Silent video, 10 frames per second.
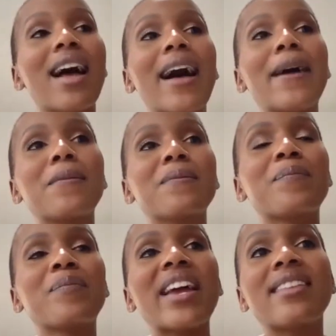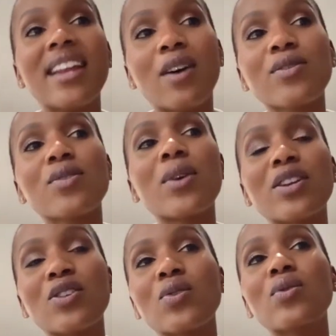And then I also want
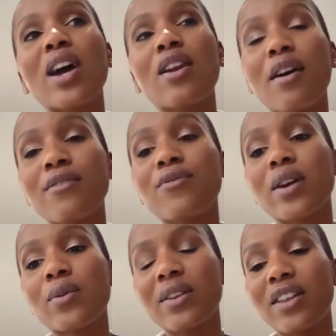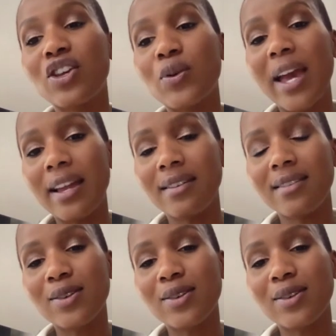to do a lot of work with the UN.